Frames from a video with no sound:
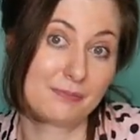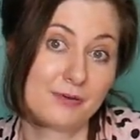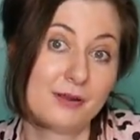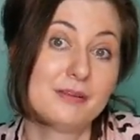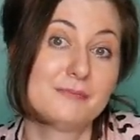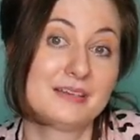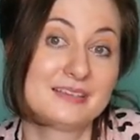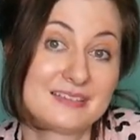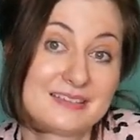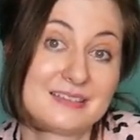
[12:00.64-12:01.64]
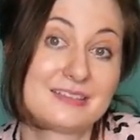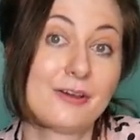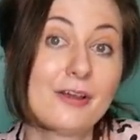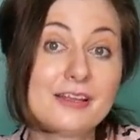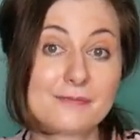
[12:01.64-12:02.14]
the problem is,
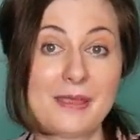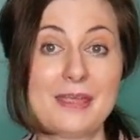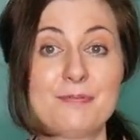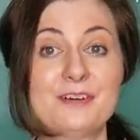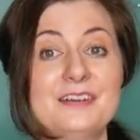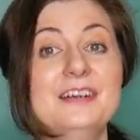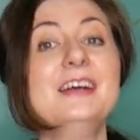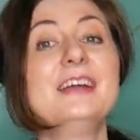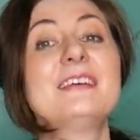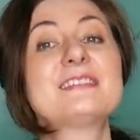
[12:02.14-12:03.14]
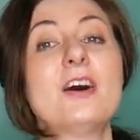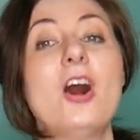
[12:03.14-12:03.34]
toilet paper is the